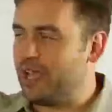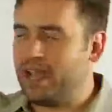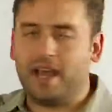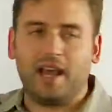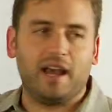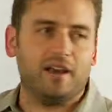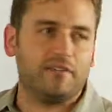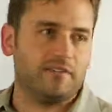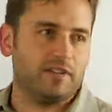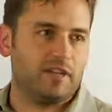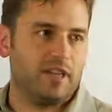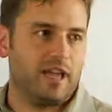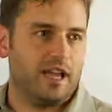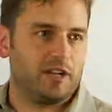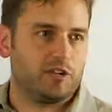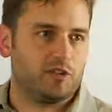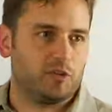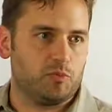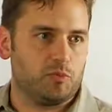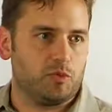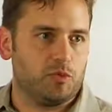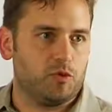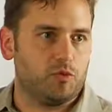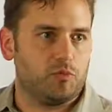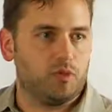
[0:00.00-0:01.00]
have the
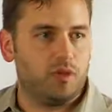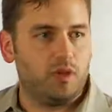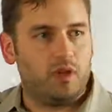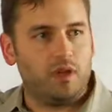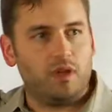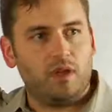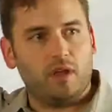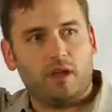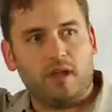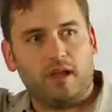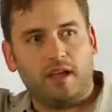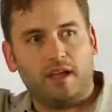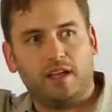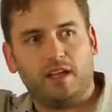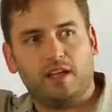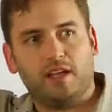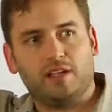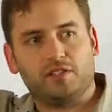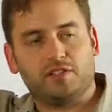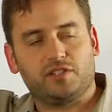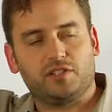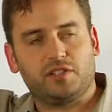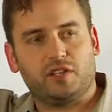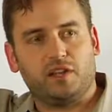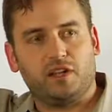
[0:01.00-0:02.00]
attribute
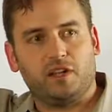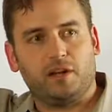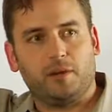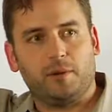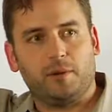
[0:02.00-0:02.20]
as